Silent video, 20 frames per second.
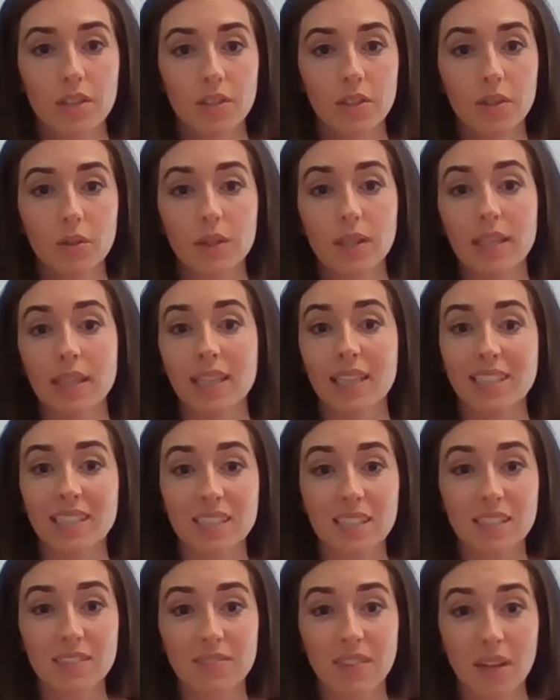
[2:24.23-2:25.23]
you can
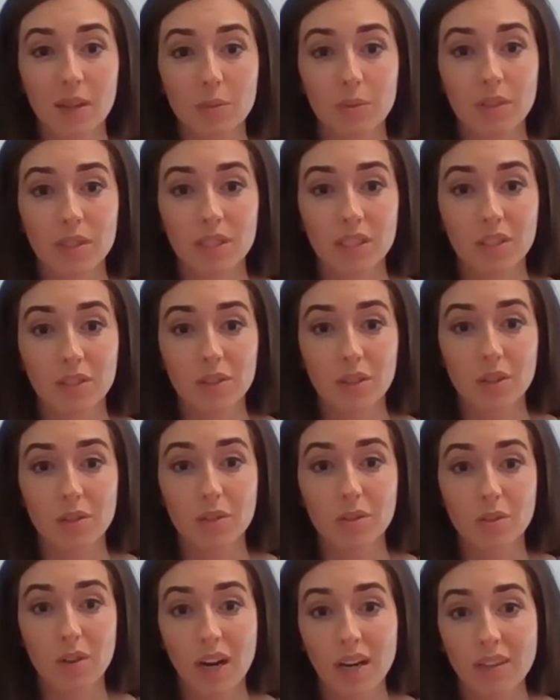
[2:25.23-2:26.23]
easily find one at your
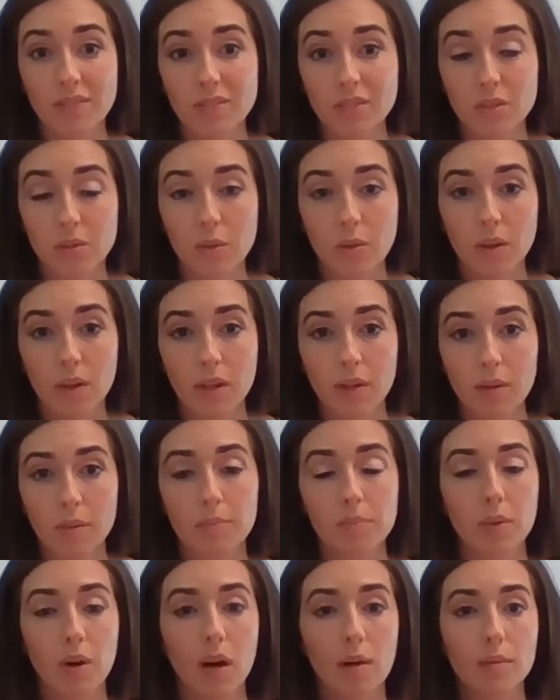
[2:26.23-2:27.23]
local craft store,
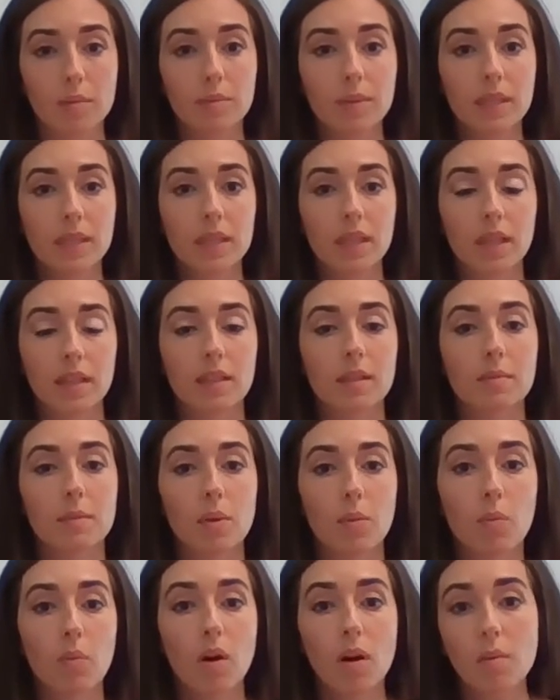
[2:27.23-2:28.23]
probably a
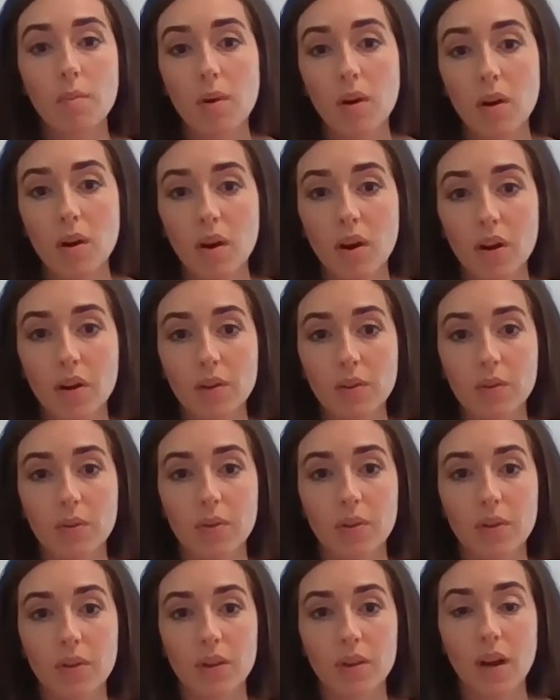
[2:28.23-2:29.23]
Walmart
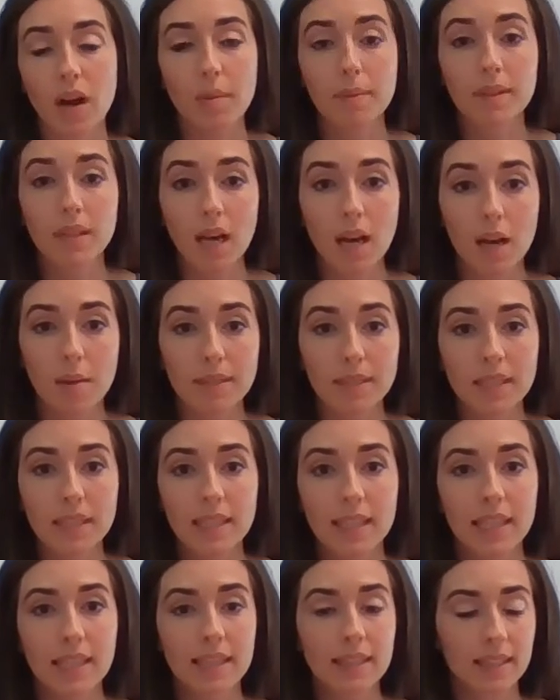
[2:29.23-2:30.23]
or Hobby Lobby,
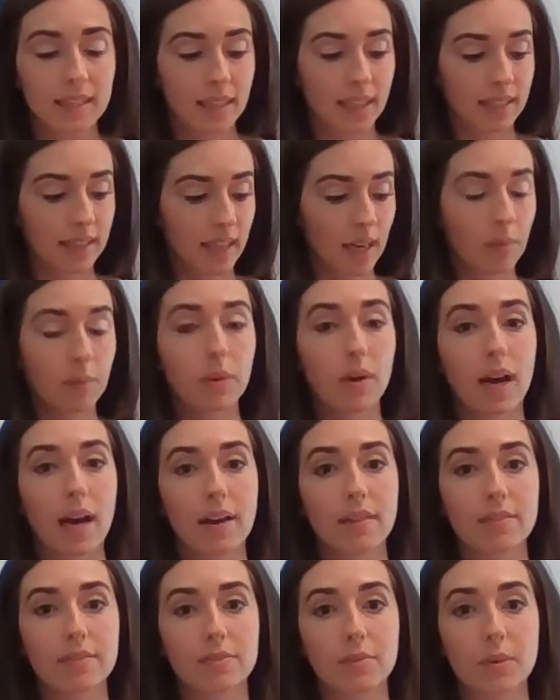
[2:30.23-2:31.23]
anything like that will
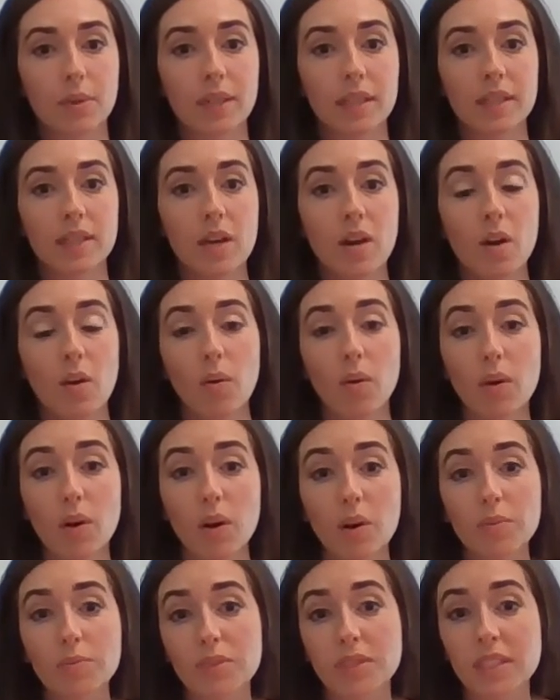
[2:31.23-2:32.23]
have one. Or
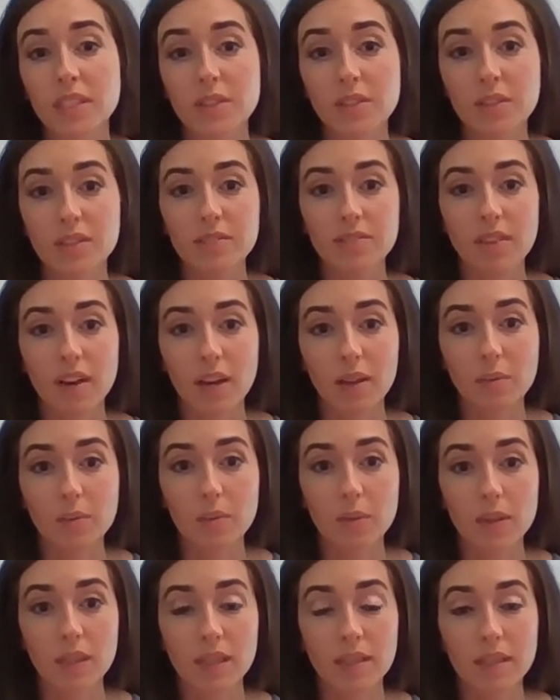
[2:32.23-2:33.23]
hopefully you can find
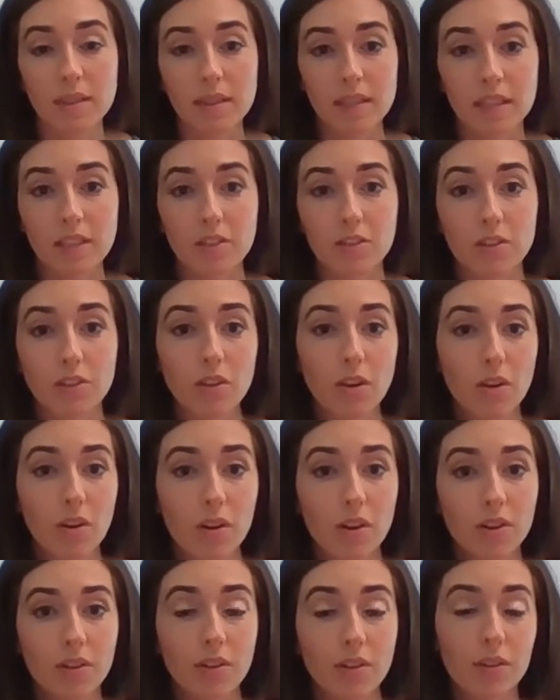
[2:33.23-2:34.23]
one in your
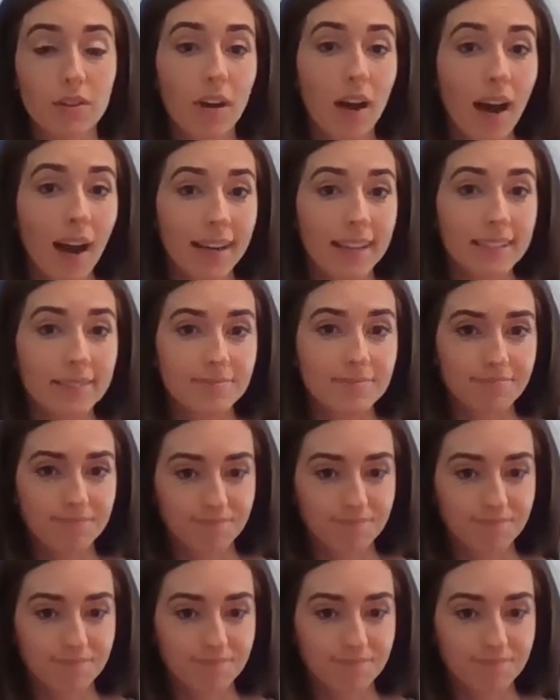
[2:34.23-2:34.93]
yard or on a hike.